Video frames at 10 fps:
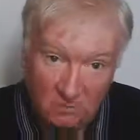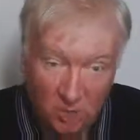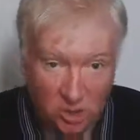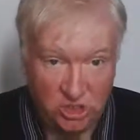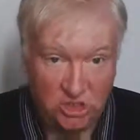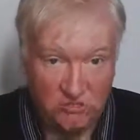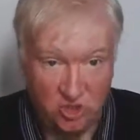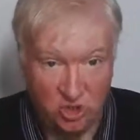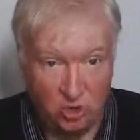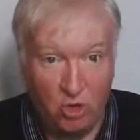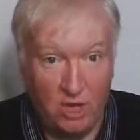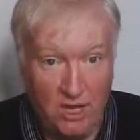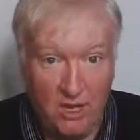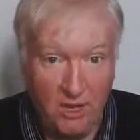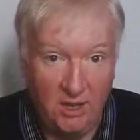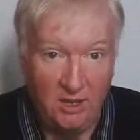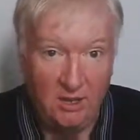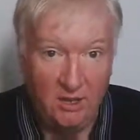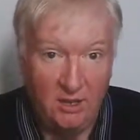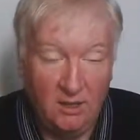Positives are stronger.
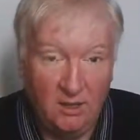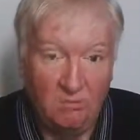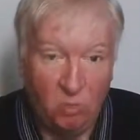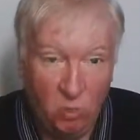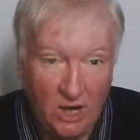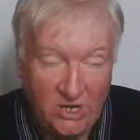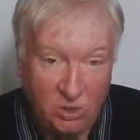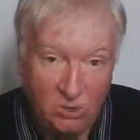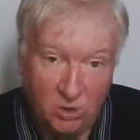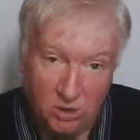But when you